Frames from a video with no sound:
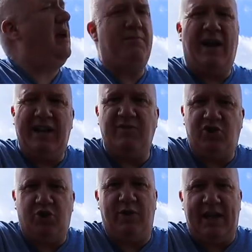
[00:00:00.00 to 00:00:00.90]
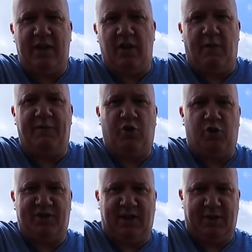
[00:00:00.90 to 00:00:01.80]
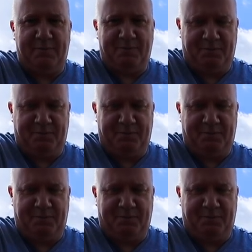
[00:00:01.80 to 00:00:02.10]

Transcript: it might even tune in on 40.